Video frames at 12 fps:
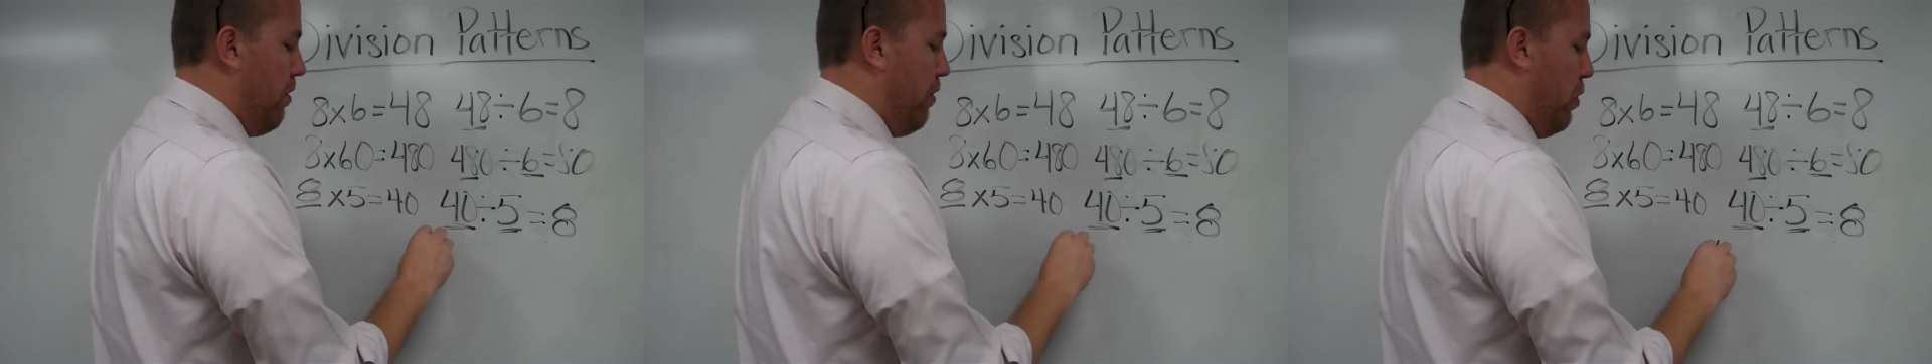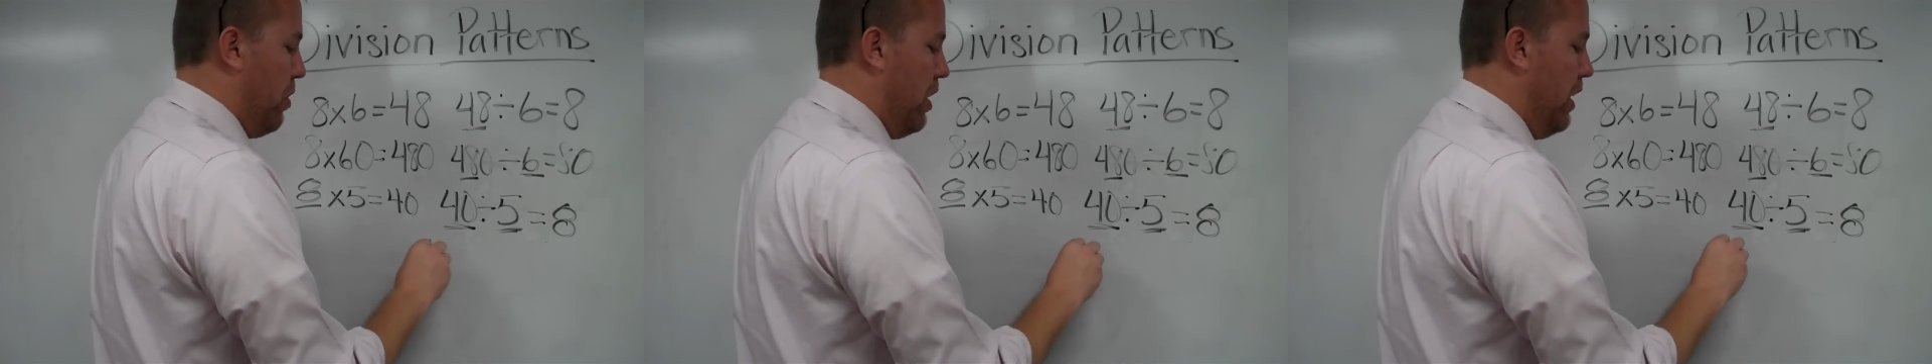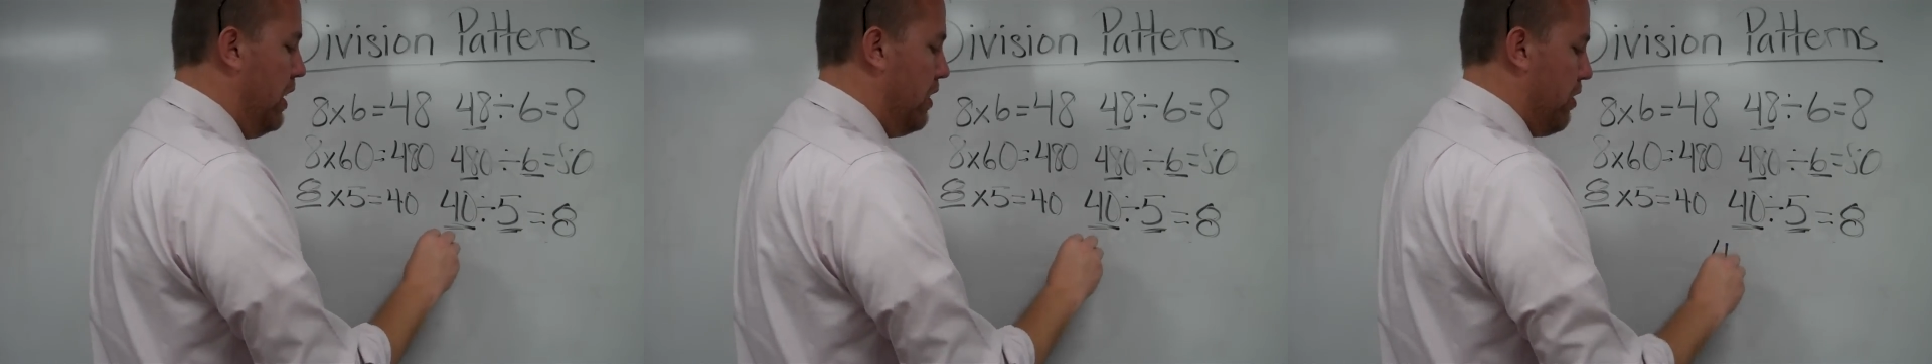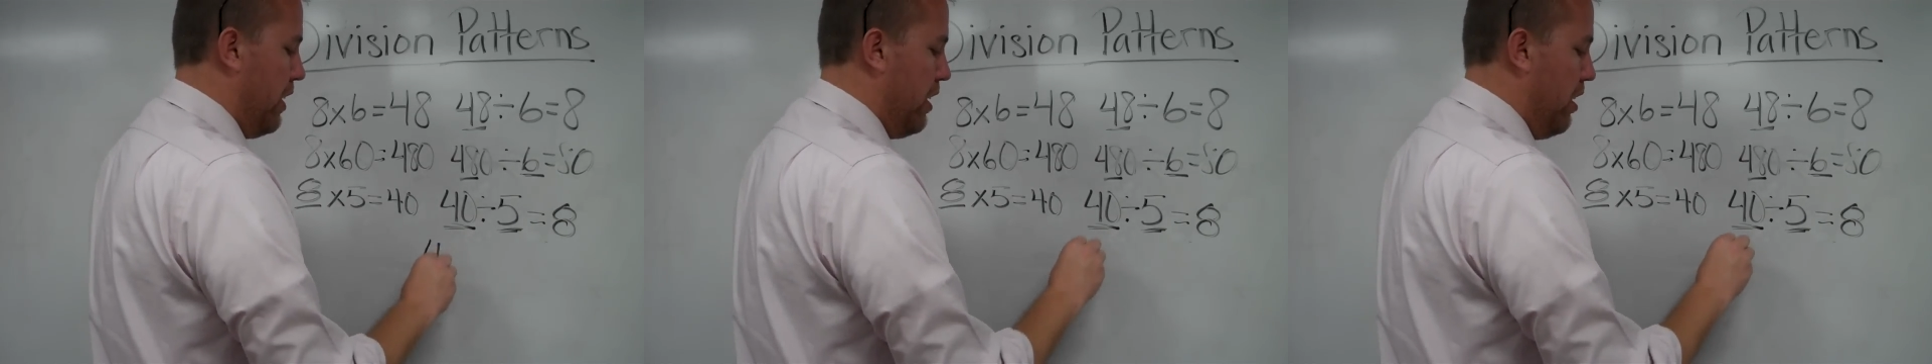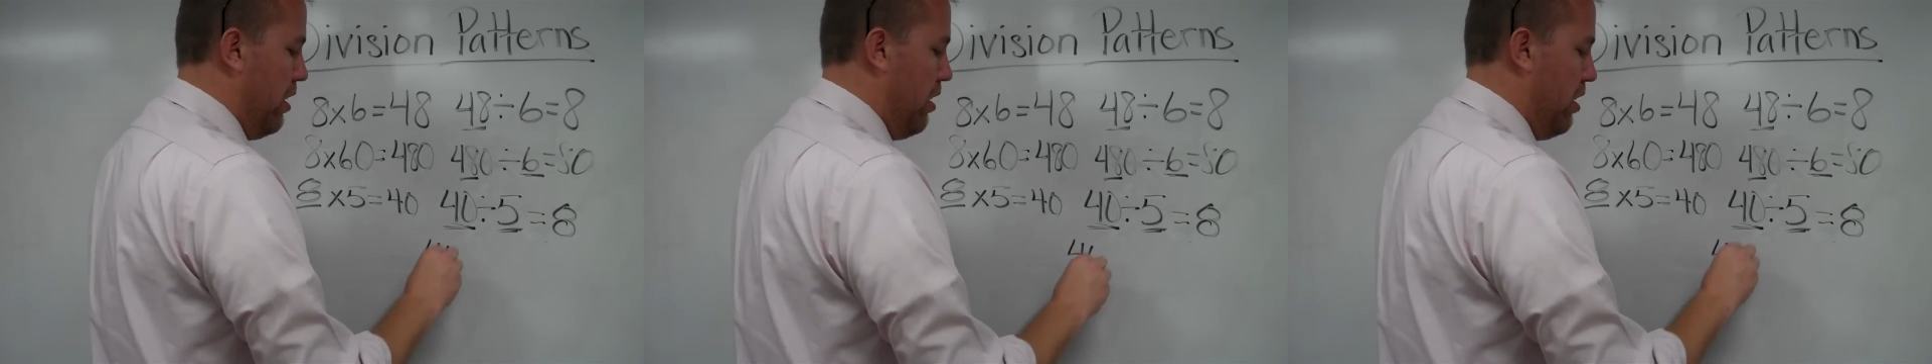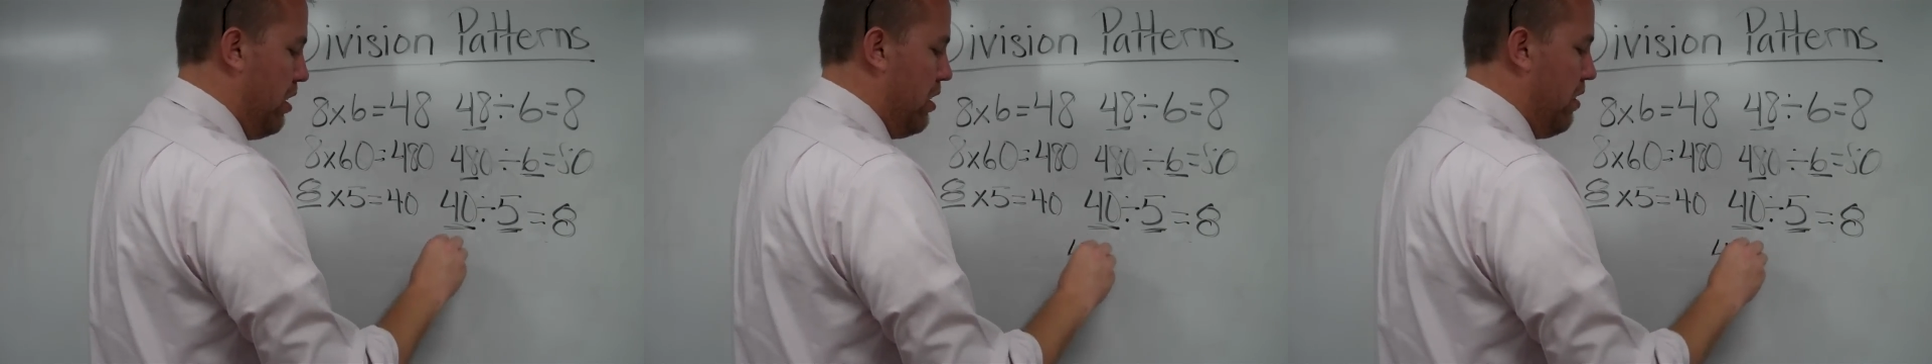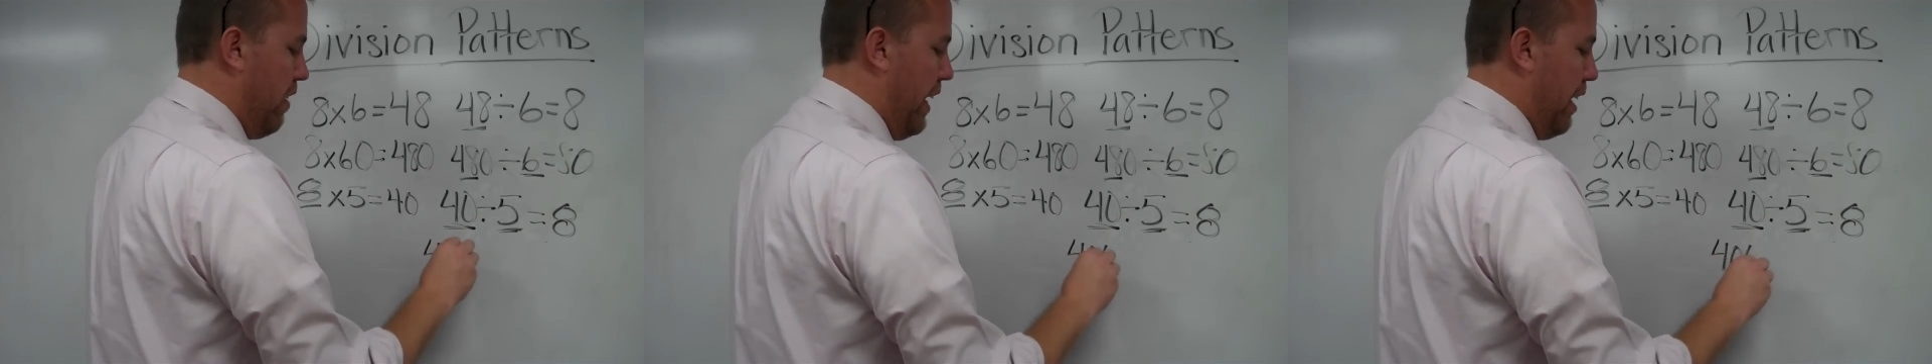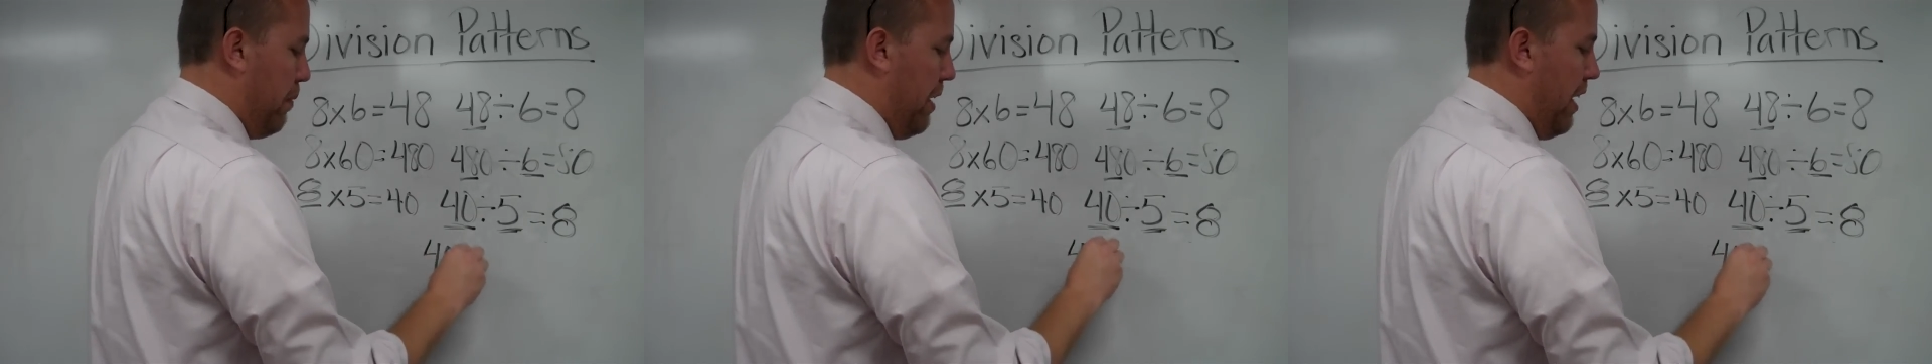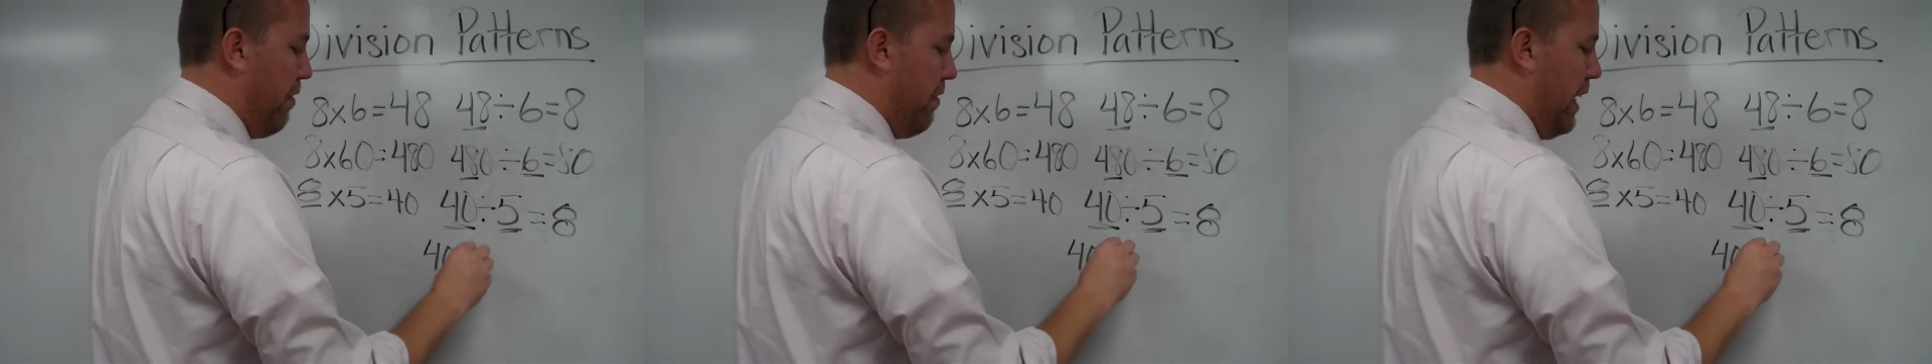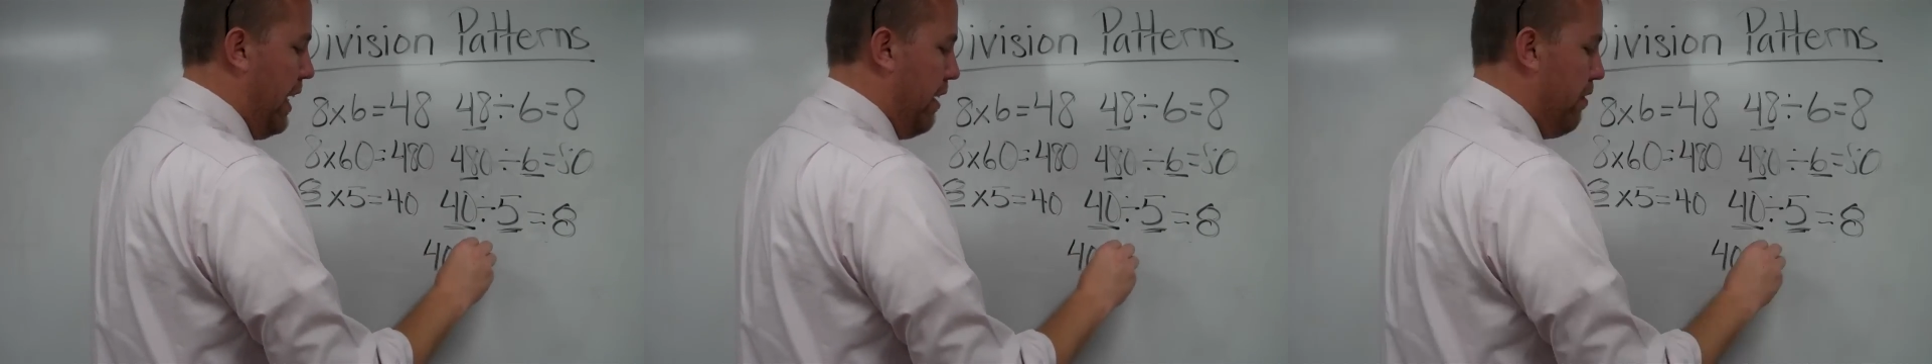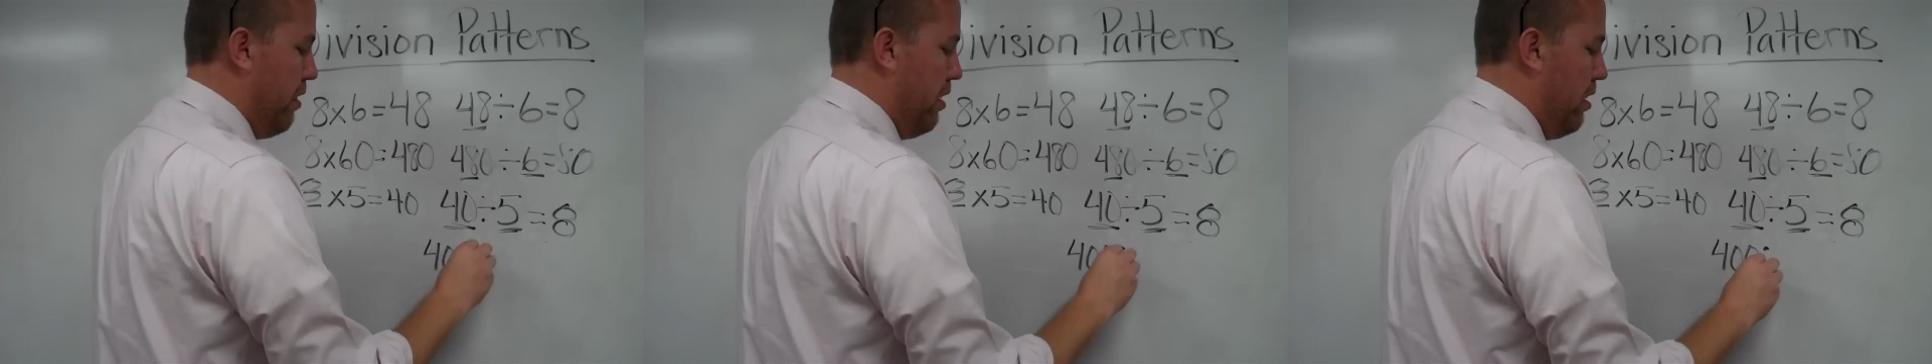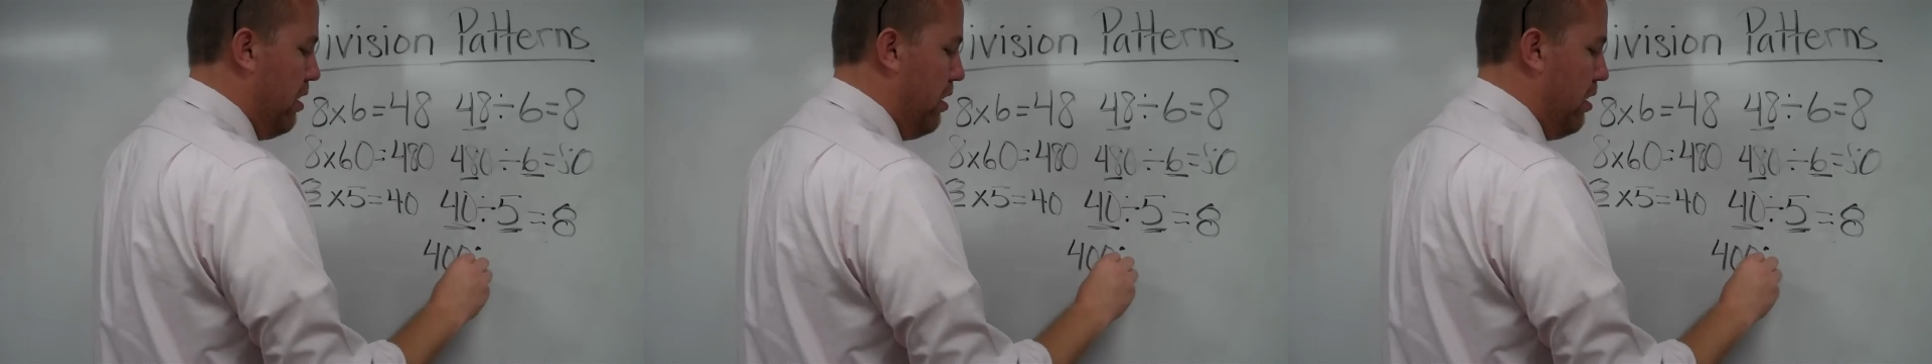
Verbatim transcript: 400 divided by 5